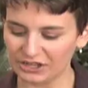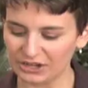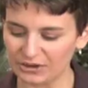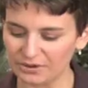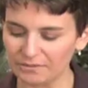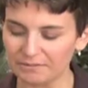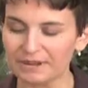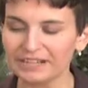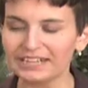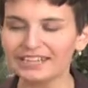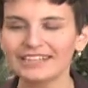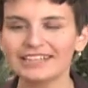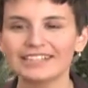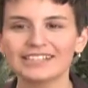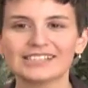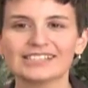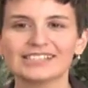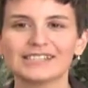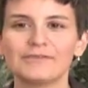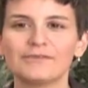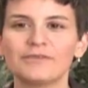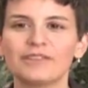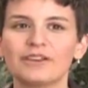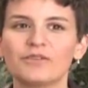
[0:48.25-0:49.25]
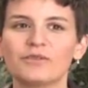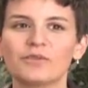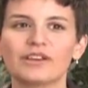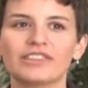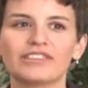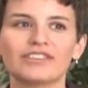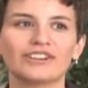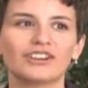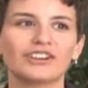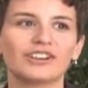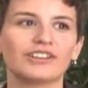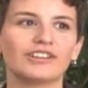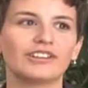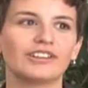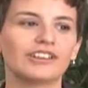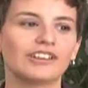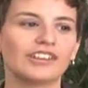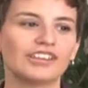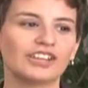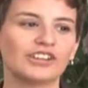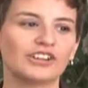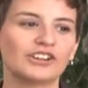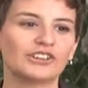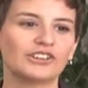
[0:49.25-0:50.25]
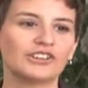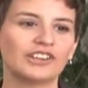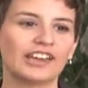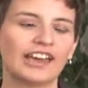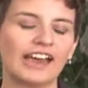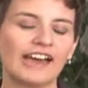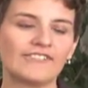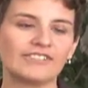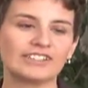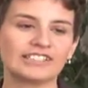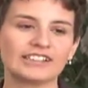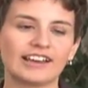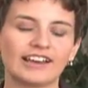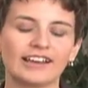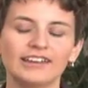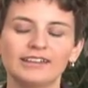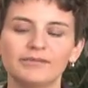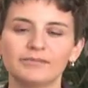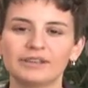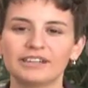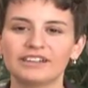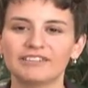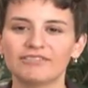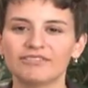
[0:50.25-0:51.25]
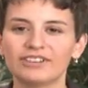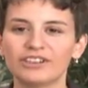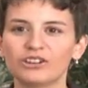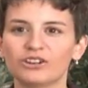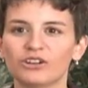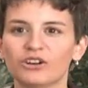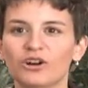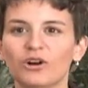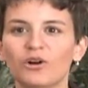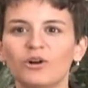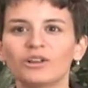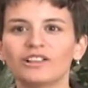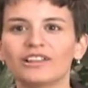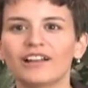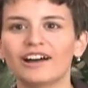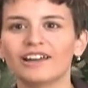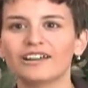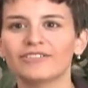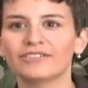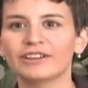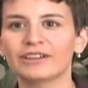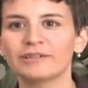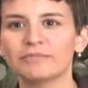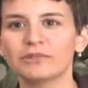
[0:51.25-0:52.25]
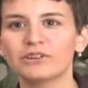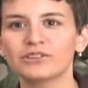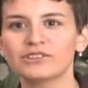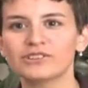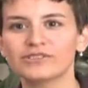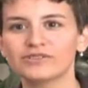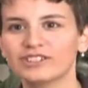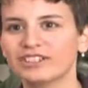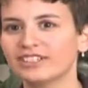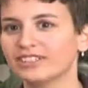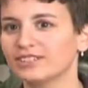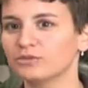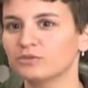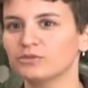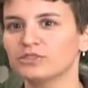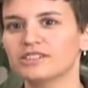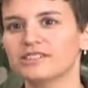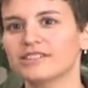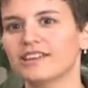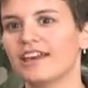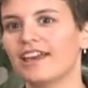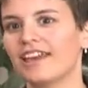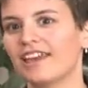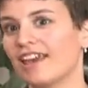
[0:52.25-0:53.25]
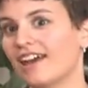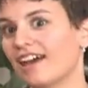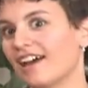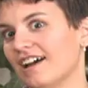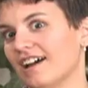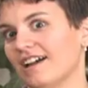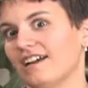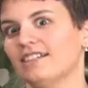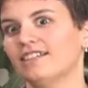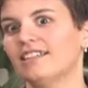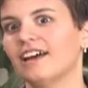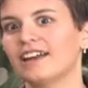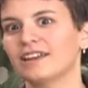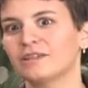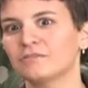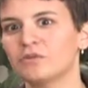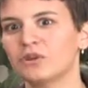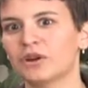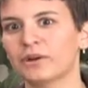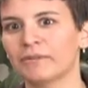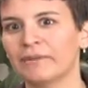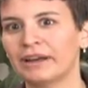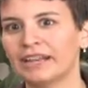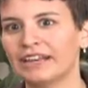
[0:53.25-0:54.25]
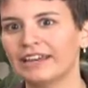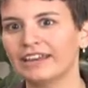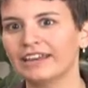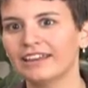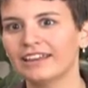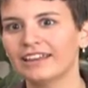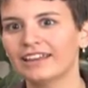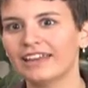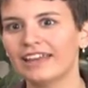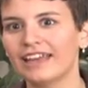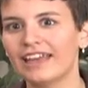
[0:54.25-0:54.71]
You know, money is something whether, you know, you have a tiny bit of it or a whole lot of it, most of us will say, yeah, I'd like more money.